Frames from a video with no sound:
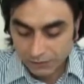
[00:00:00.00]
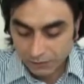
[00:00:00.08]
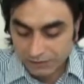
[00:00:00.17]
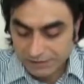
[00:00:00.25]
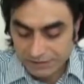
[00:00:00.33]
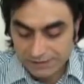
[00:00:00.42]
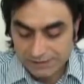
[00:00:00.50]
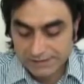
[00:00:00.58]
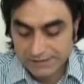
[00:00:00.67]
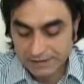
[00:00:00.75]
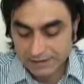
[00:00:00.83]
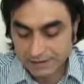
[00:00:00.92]
which
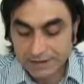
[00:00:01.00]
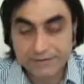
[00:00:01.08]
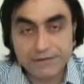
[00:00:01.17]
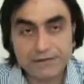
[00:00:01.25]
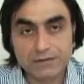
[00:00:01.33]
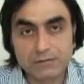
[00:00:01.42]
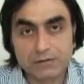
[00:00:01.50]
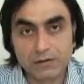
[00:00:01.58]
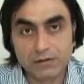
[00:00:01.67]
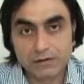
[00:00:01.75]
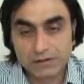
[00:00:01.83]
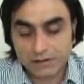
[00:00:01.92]
is inevitable